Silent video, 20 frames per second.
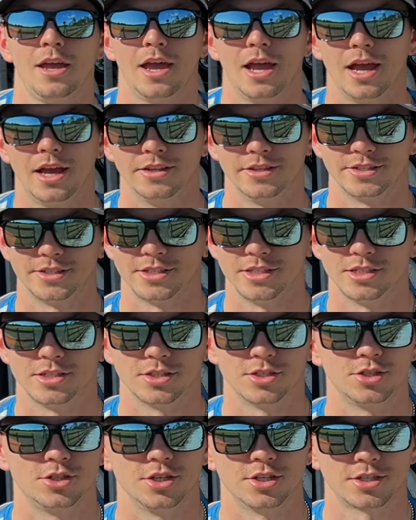and the
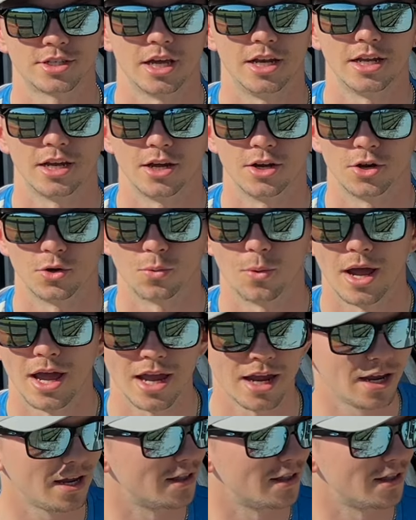season's just getting underway.